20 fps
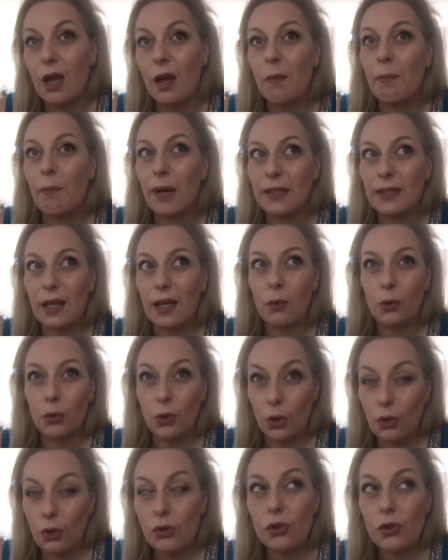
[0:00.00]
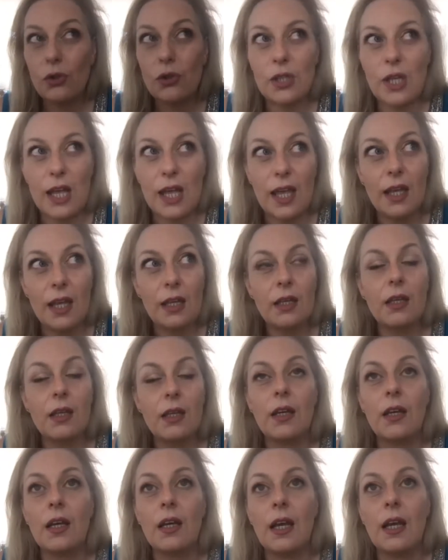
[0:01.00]
But I would also say,
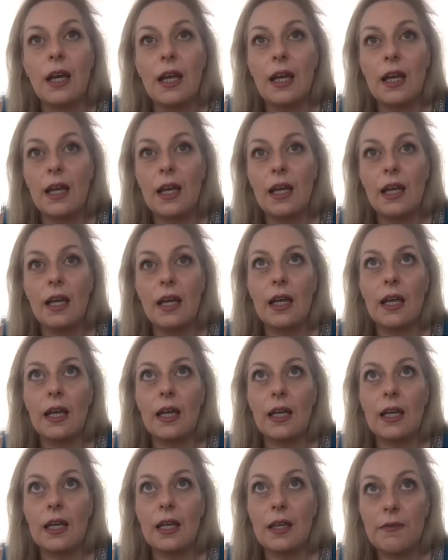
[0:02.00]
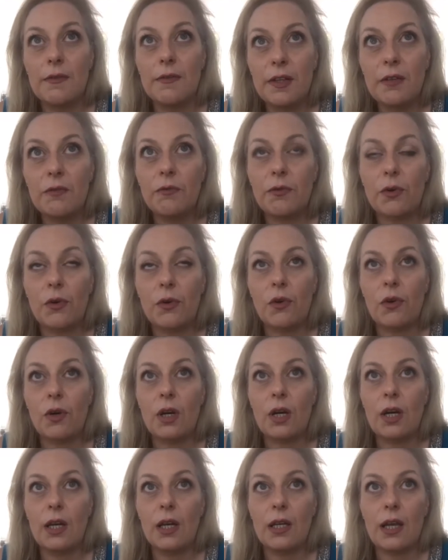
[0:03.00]
uh, even for
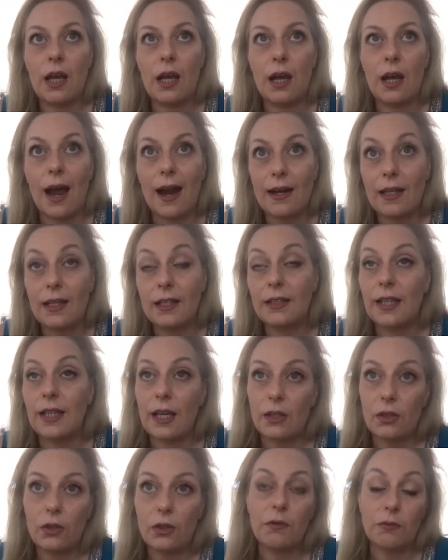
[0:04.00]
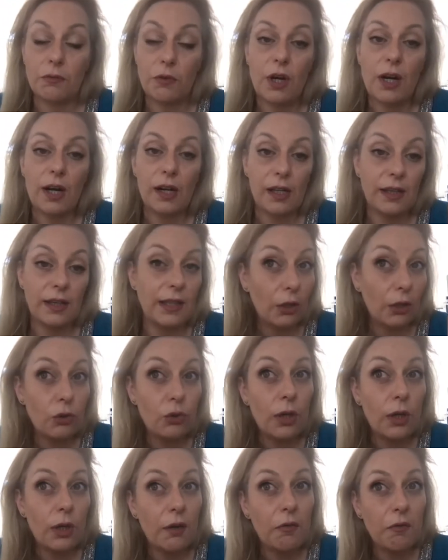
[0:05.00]
architects for
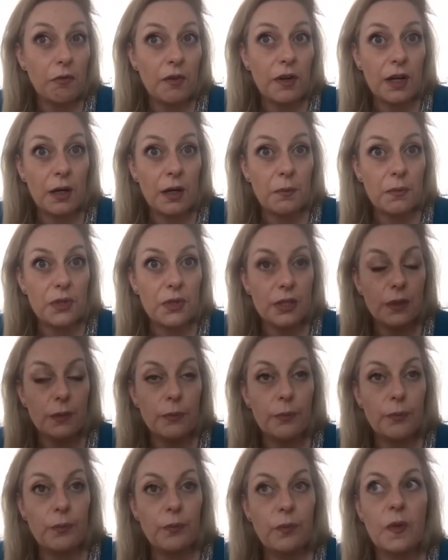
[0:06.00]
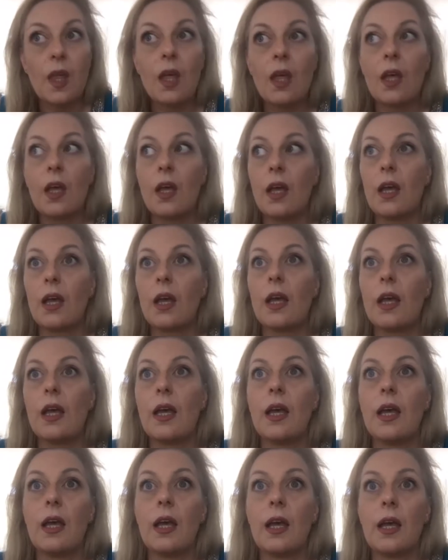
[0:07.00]
architectural firms,
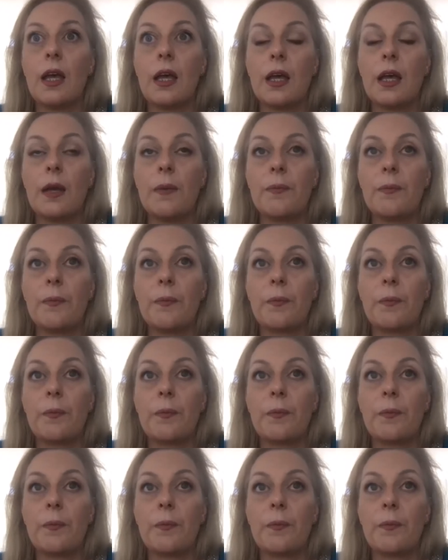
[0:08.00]
uh,